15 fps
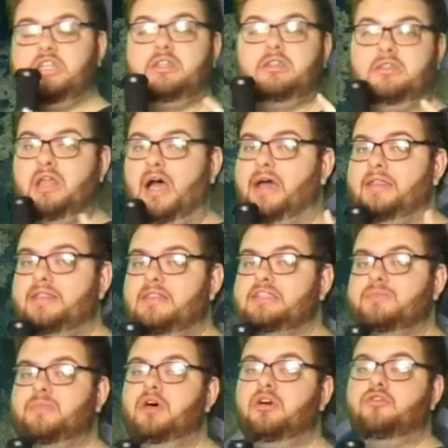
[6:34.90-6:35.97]
not in this
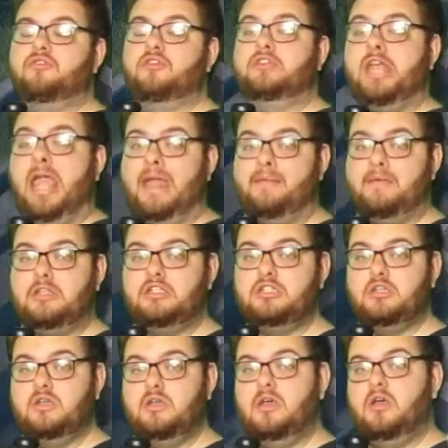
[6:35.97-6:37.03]
build for damage.
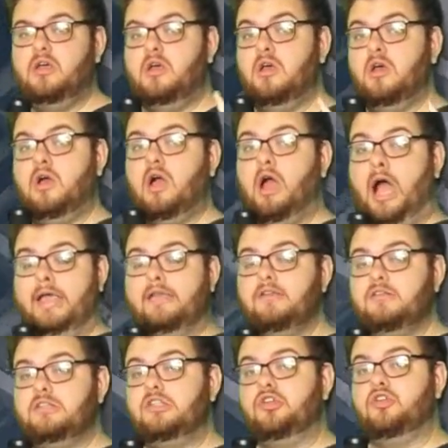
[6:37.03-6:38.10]
I use
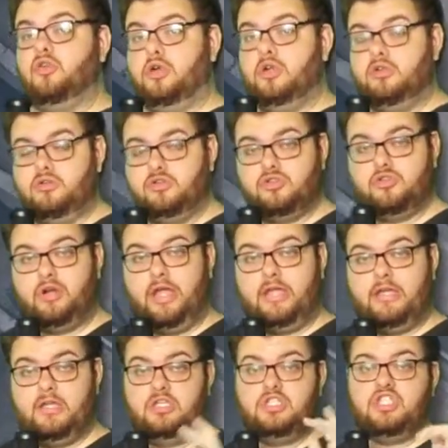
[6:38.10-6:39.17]
the critical strike
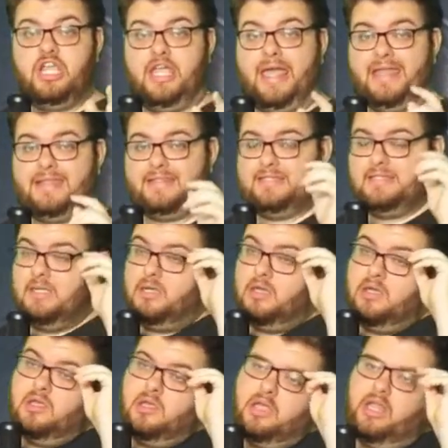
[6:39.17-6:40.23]
chance.
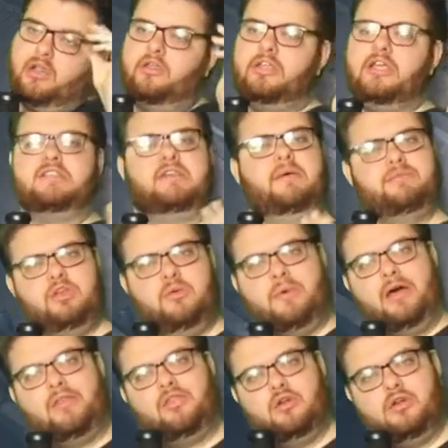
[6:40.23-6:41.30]
It only gets up to about
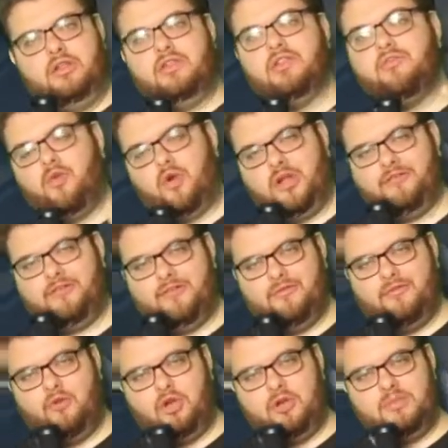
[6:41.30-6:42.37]
30 to
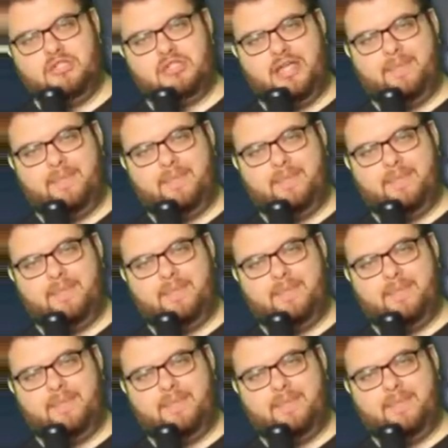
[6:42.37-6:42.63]
40%,